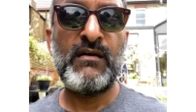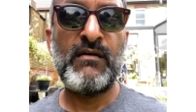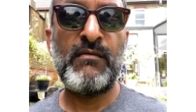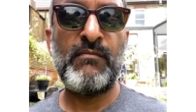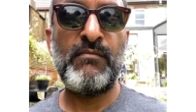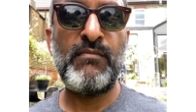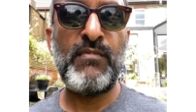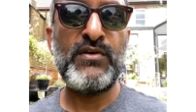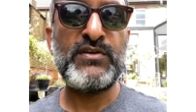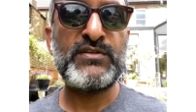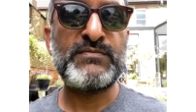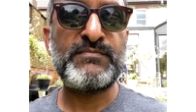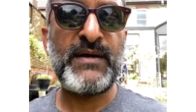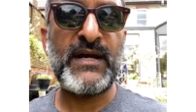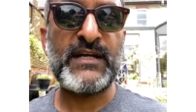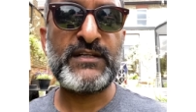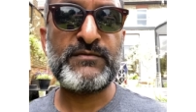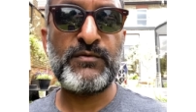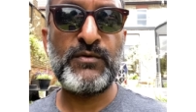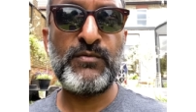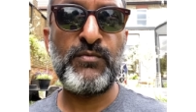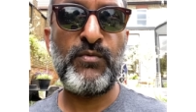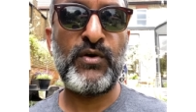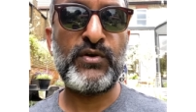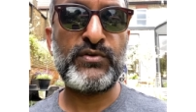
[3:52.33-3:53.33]
most banks
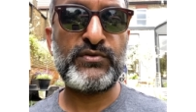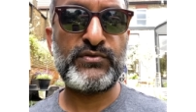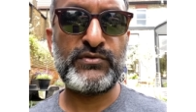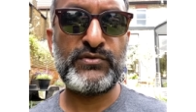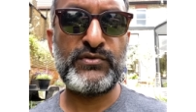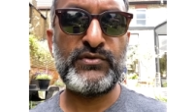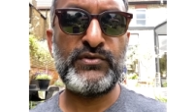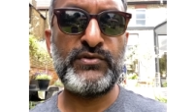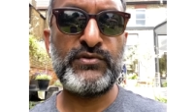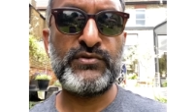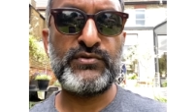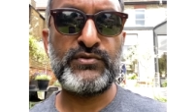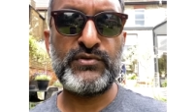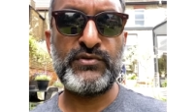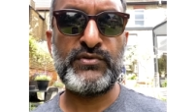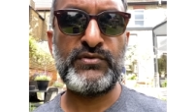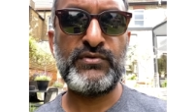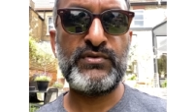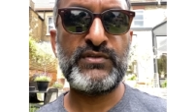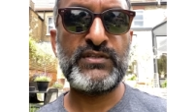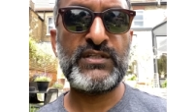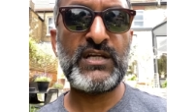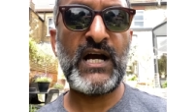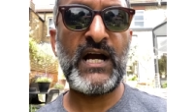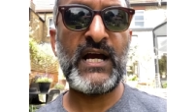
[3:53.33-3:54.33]
will want you to
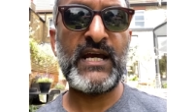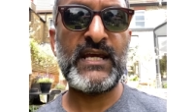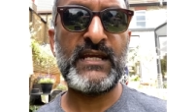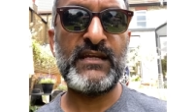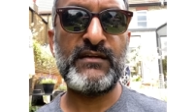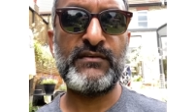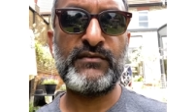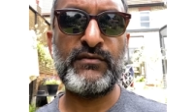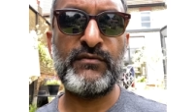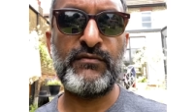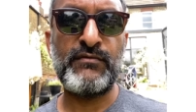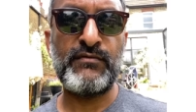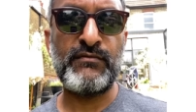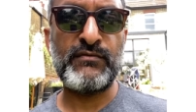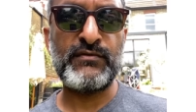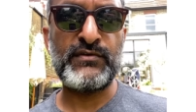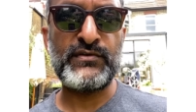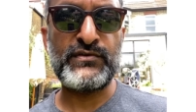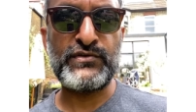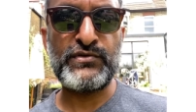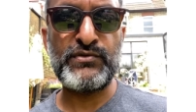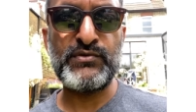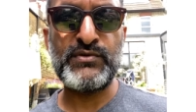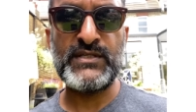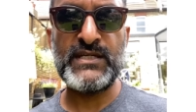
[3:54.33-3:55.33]
tie into
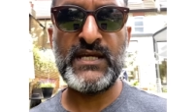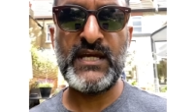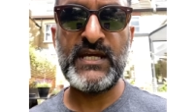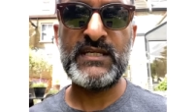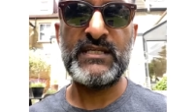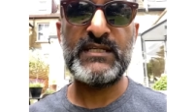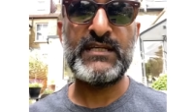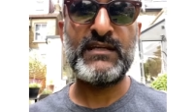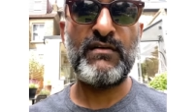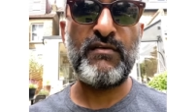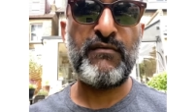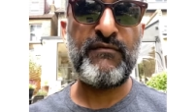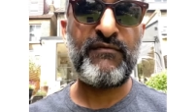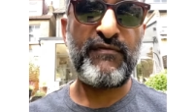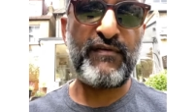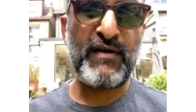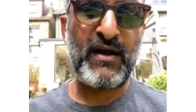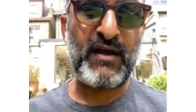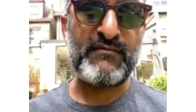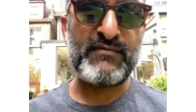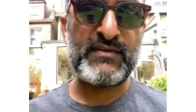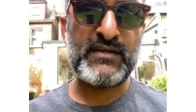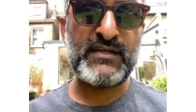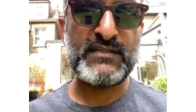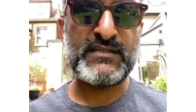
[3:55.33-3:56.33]
two-year deal,
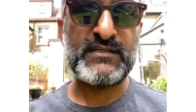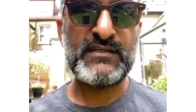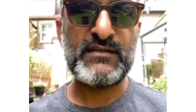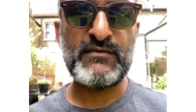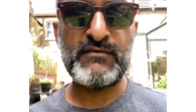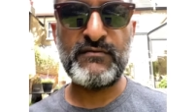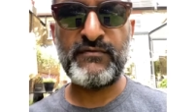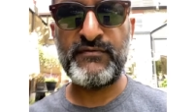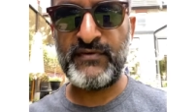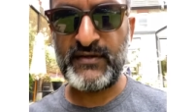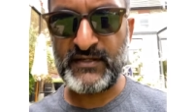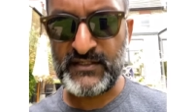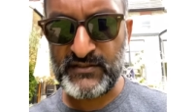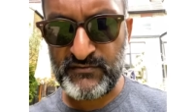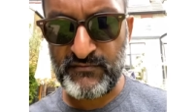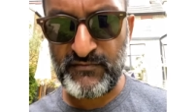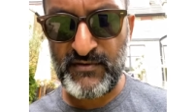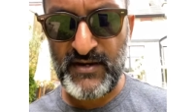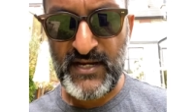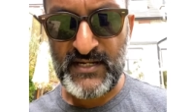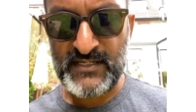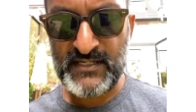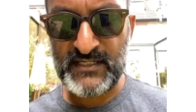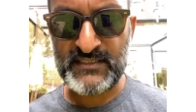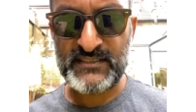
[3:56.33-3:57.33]
five-year deal, fixed
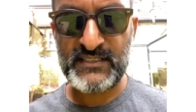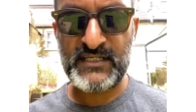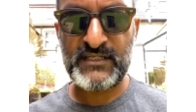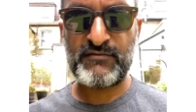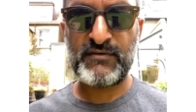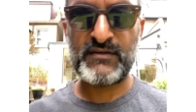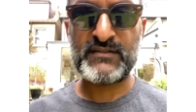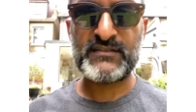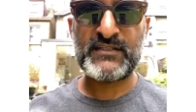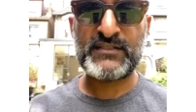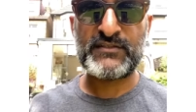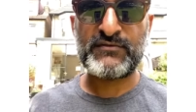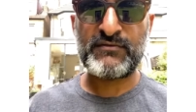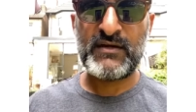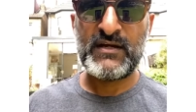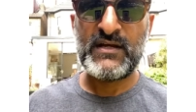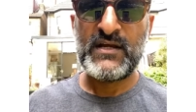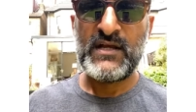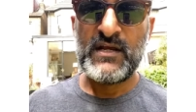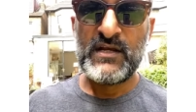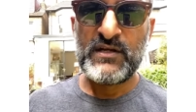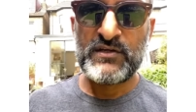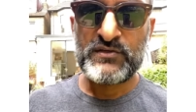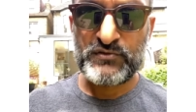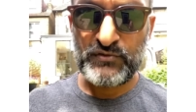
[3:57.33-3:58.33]
rate, etc., etc.
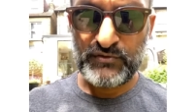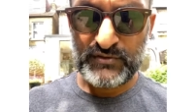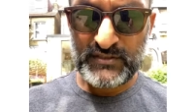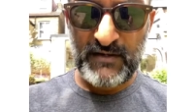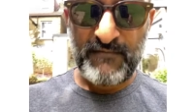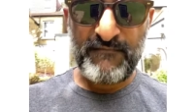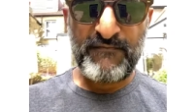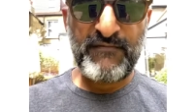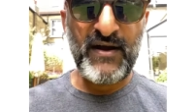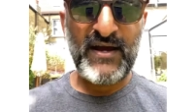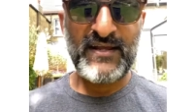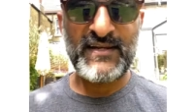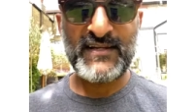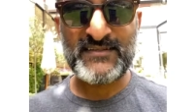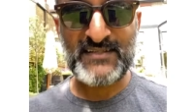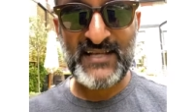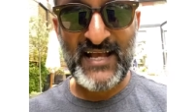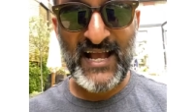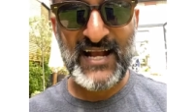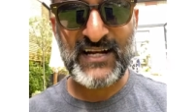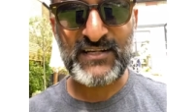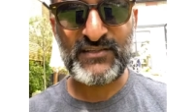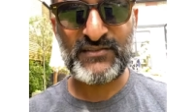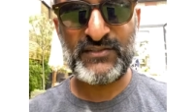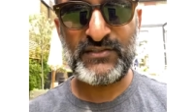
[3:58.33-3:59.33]
Short-term finance
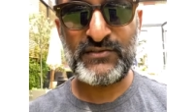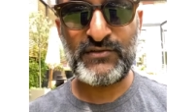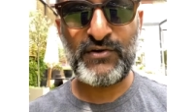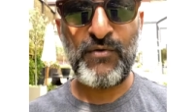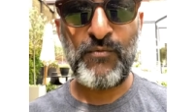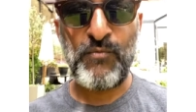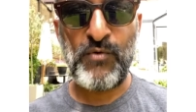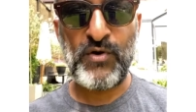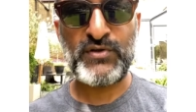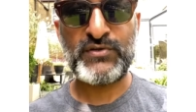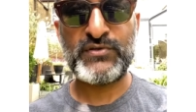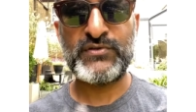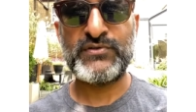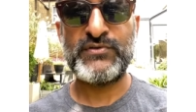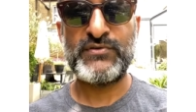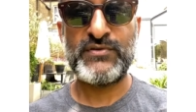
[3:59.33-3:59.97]
actually don't want you to